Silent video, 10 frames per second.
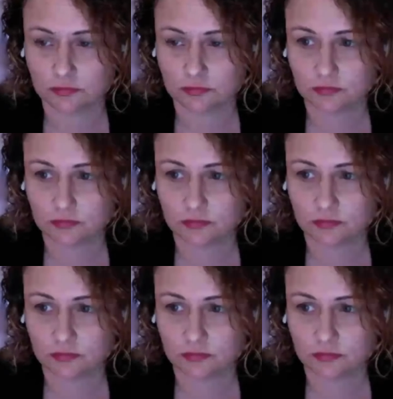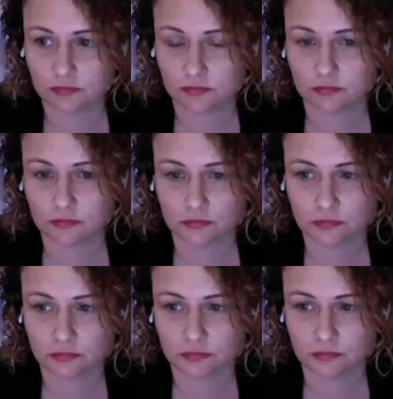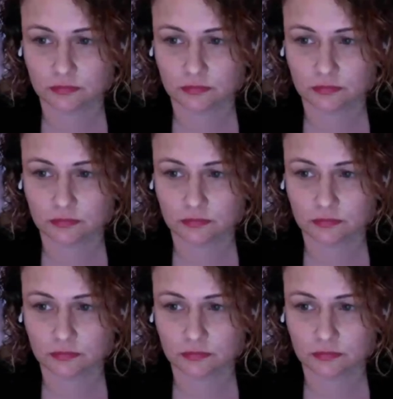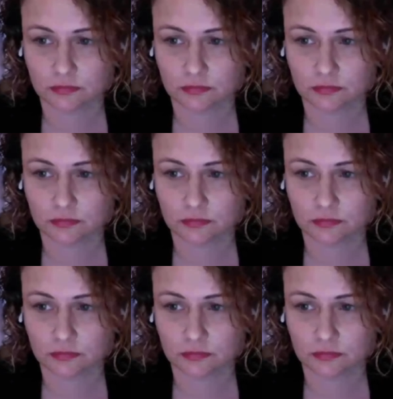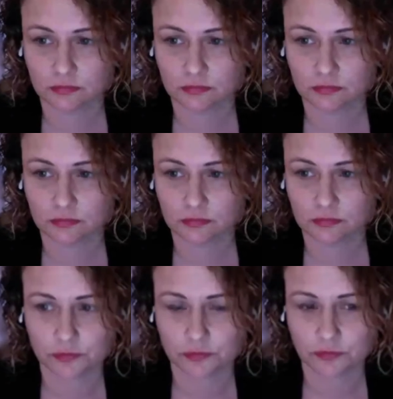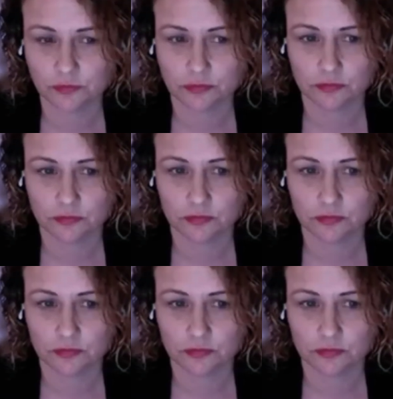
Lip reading: The person shown says nothing.